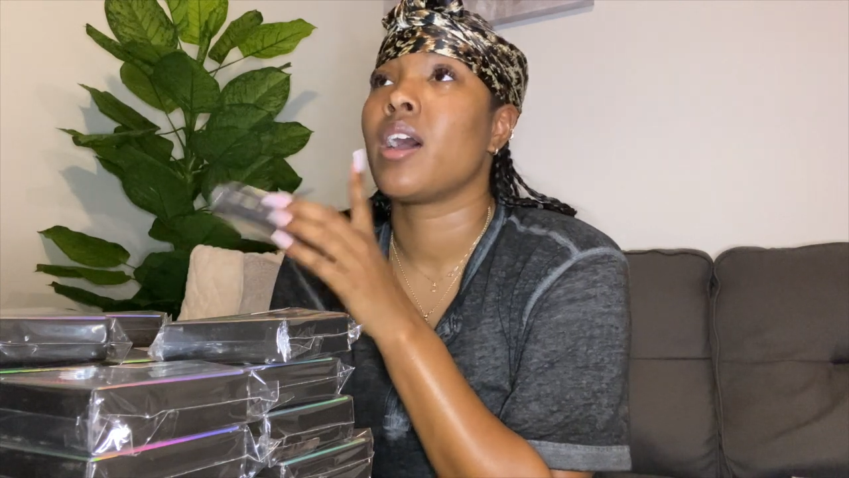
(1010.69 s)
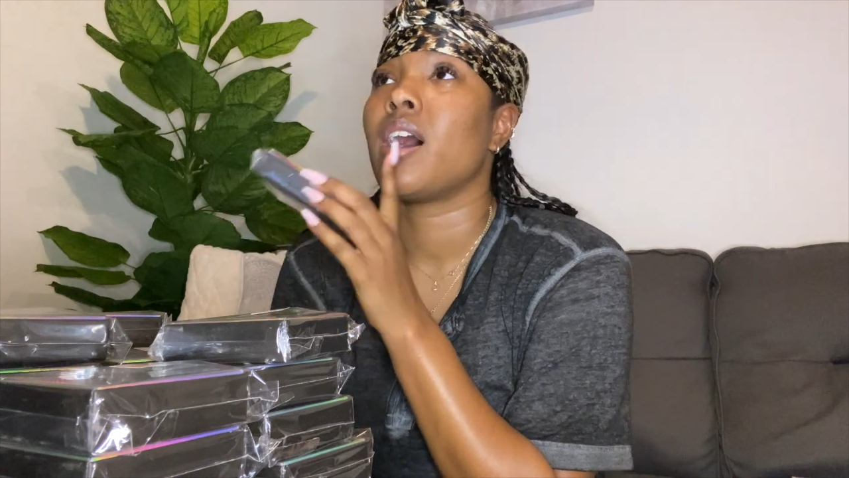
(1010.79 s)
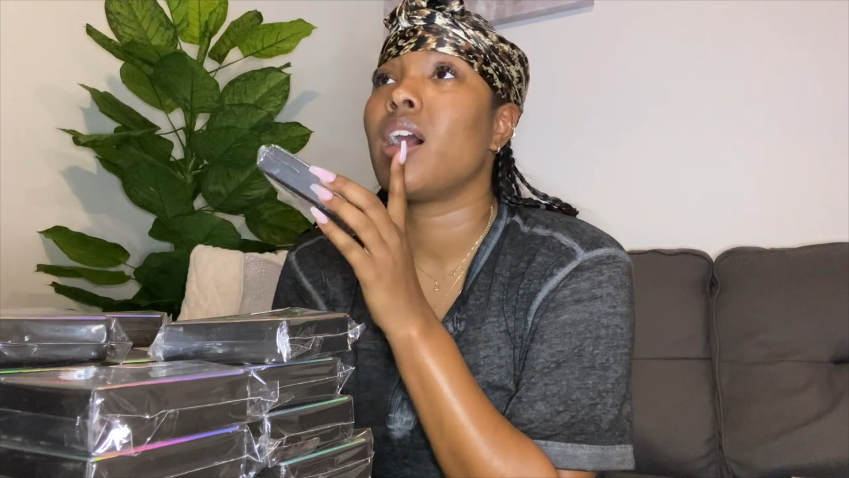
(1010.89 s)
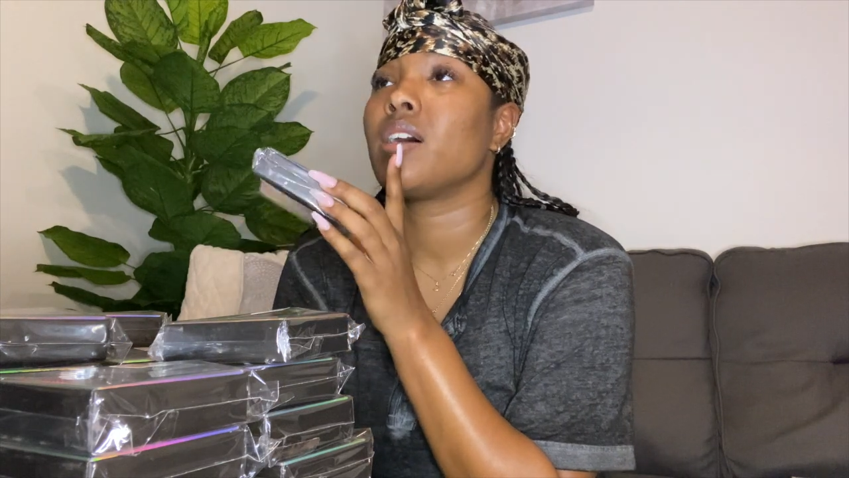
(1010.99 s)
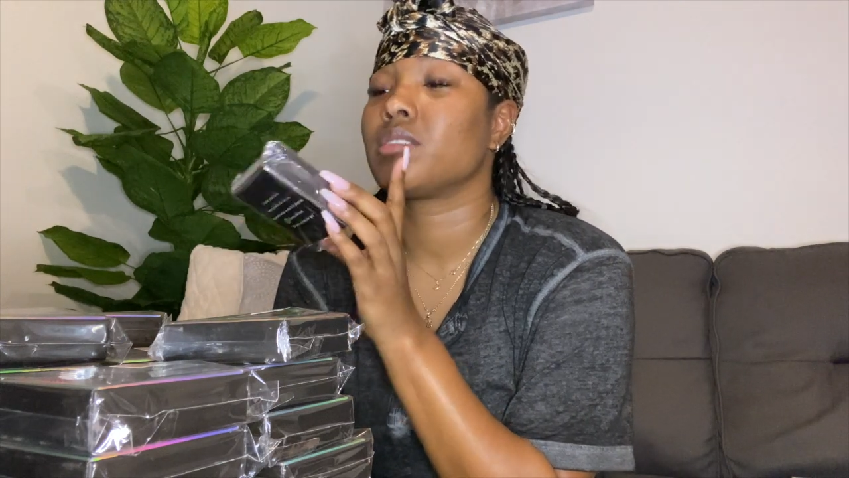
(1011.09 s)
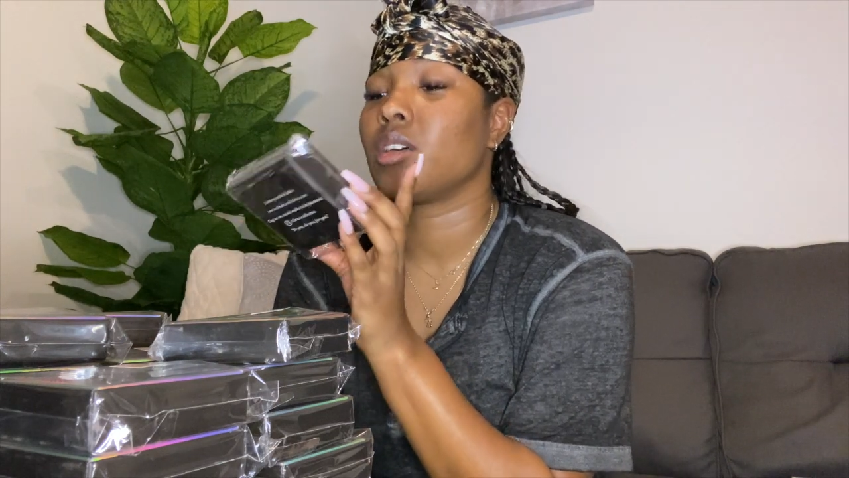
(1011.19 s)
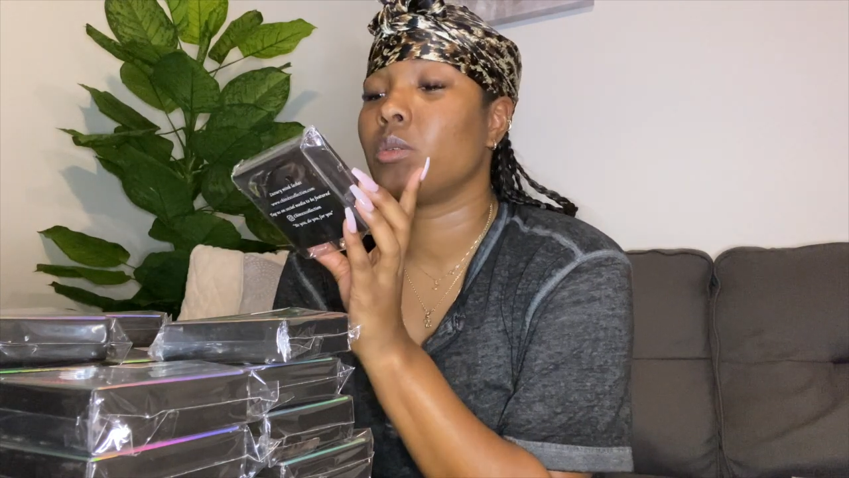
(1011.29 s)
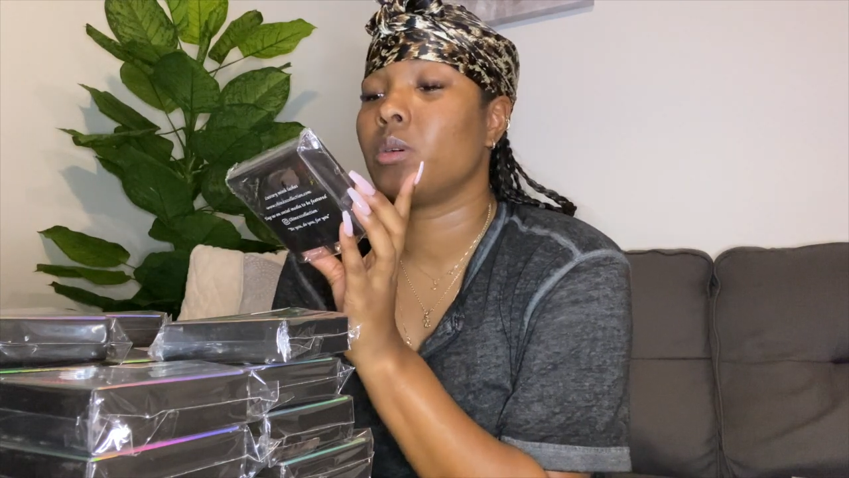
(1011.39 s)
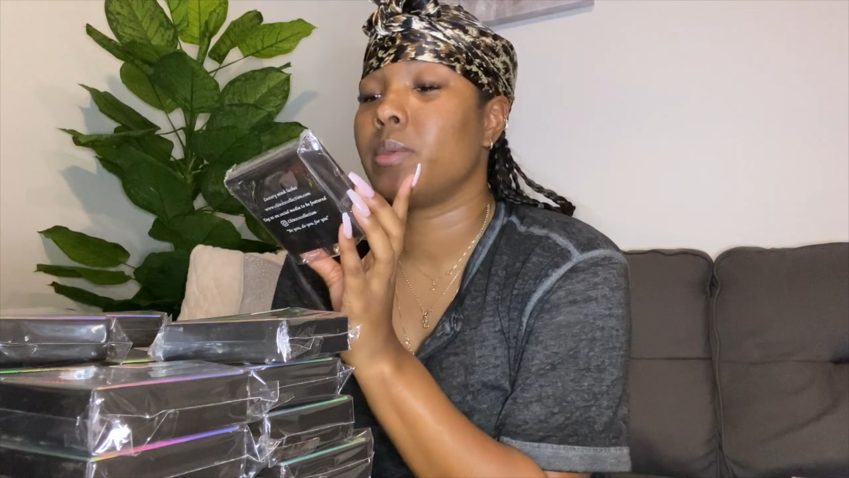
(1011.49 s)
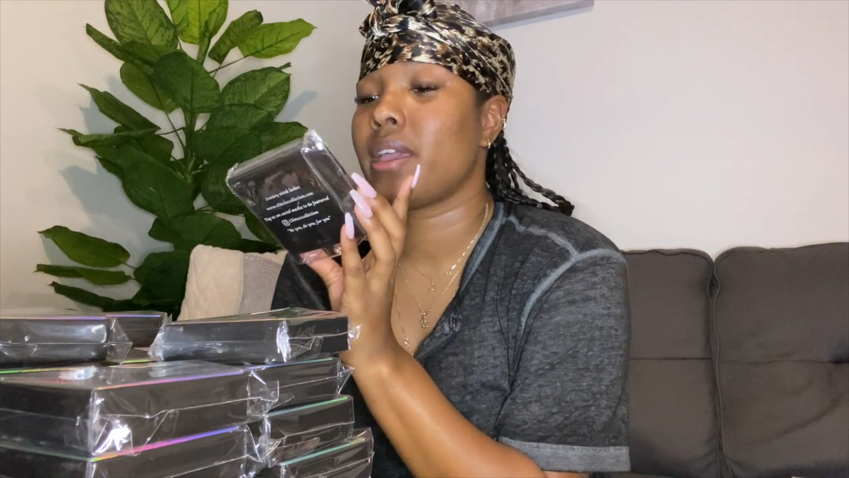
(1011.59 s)
I also
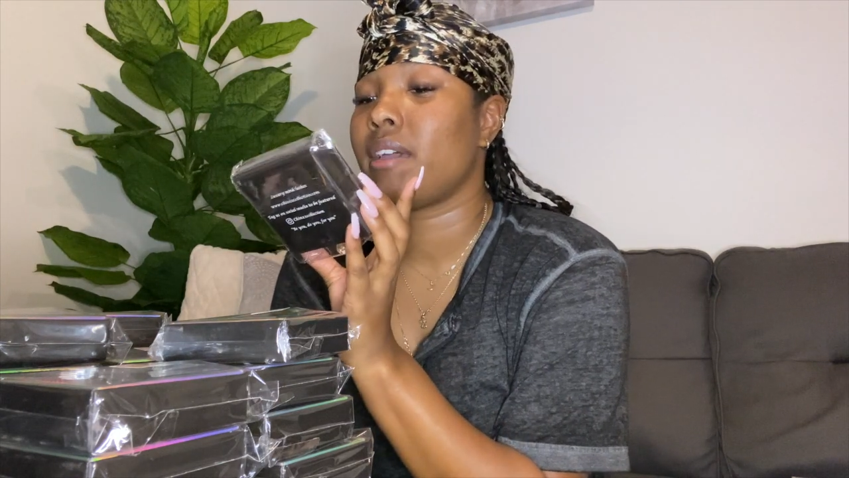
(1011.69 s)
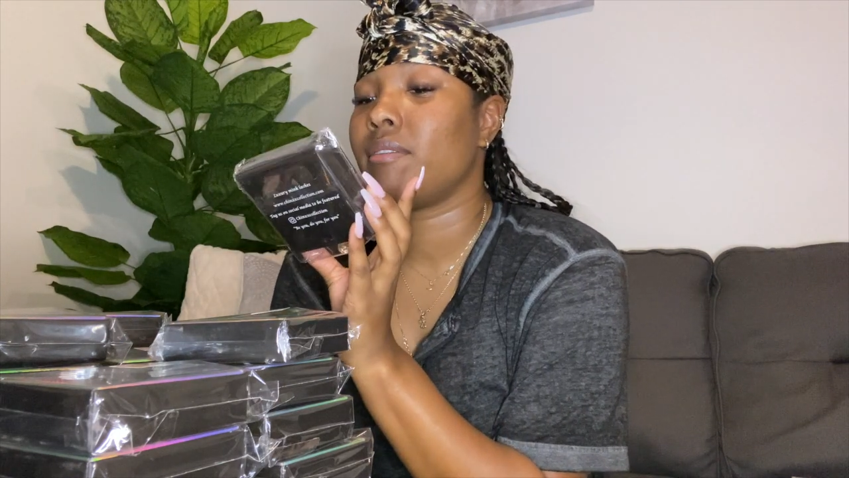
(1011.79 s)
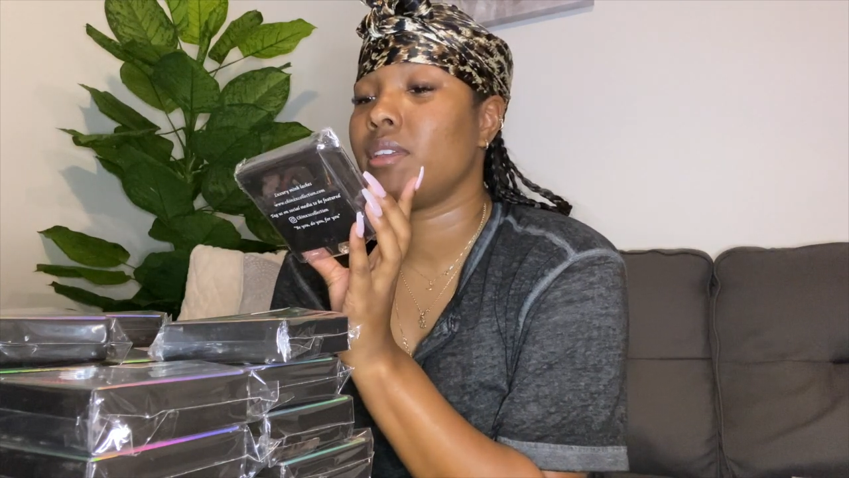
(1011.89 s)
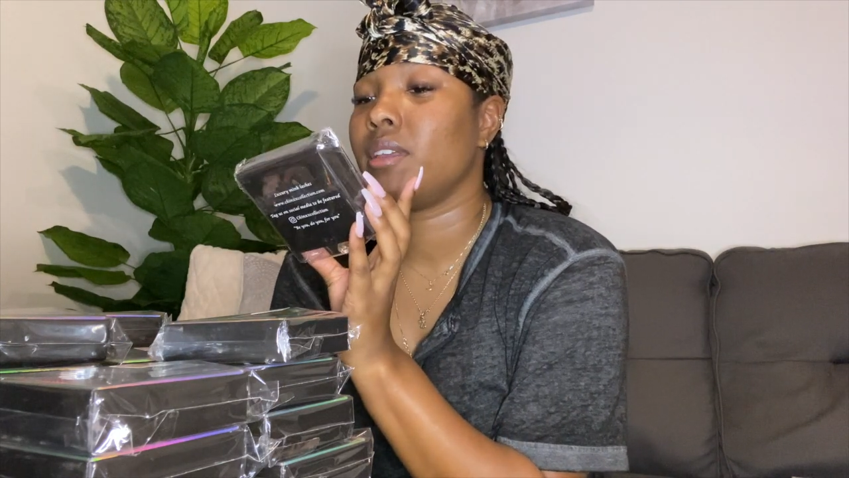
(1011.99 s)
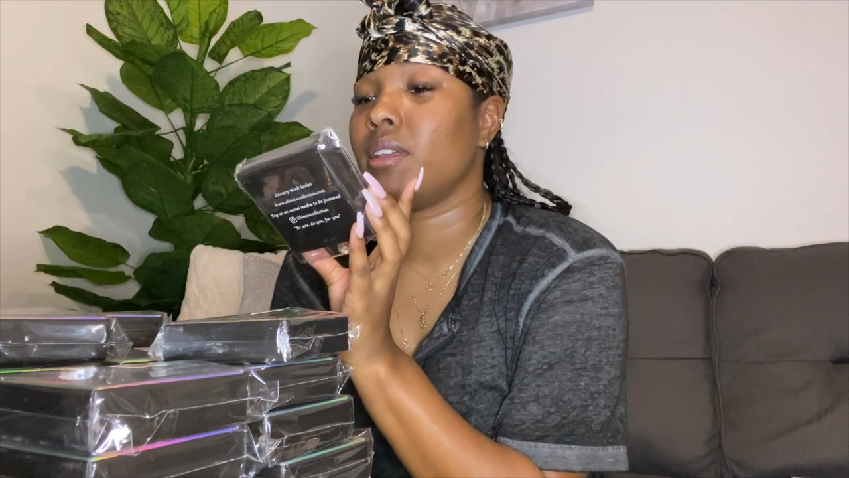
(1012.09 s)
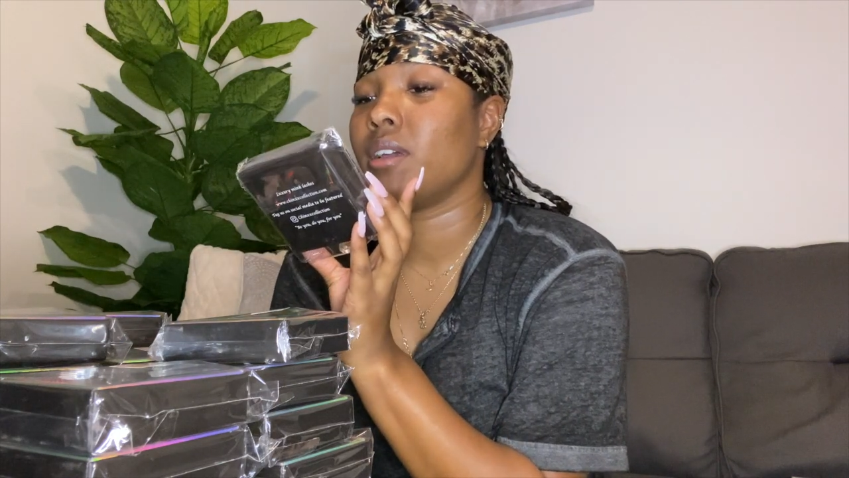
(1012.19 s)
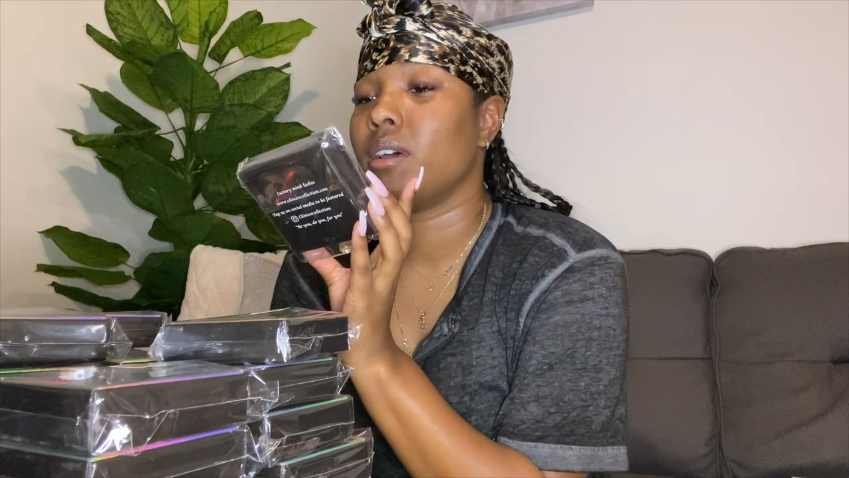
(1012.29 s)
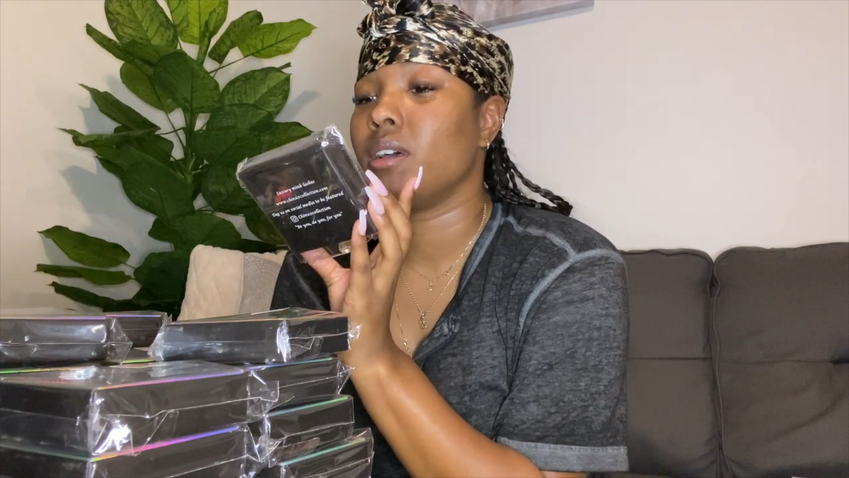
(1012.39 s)
will be having